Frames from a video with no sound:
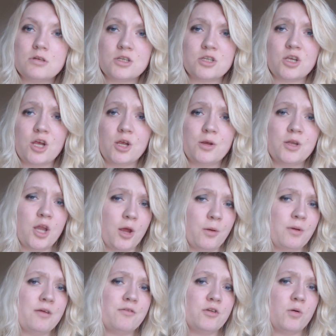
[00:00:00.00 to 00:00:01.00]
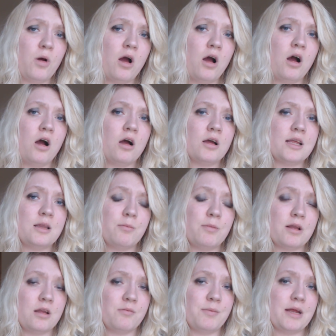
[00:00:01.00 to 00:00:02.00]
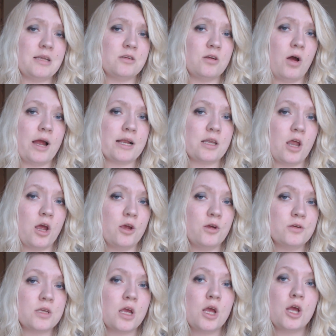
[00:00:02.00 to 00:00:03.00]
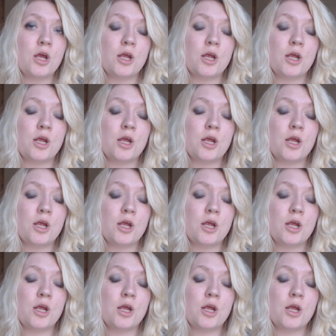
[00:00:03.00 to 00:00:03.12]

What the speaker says: So, if you are in the middle of being diagnosed,